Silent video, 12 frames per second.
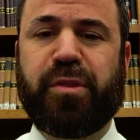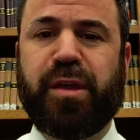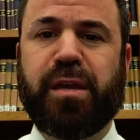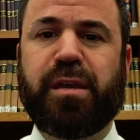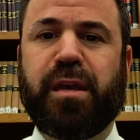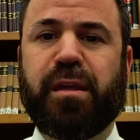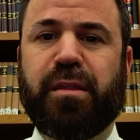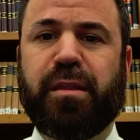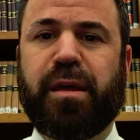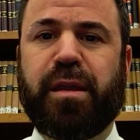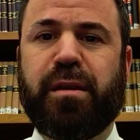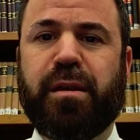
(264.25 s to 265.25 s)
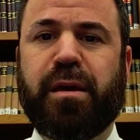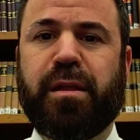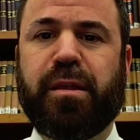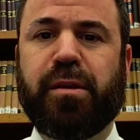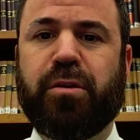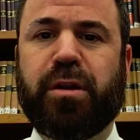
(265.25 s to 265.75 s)
thinking than
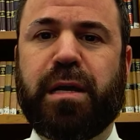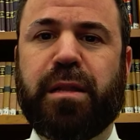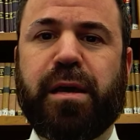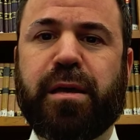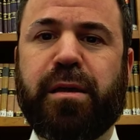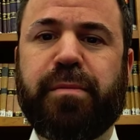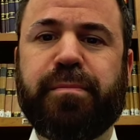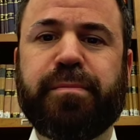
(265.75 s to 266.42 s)
good halacha.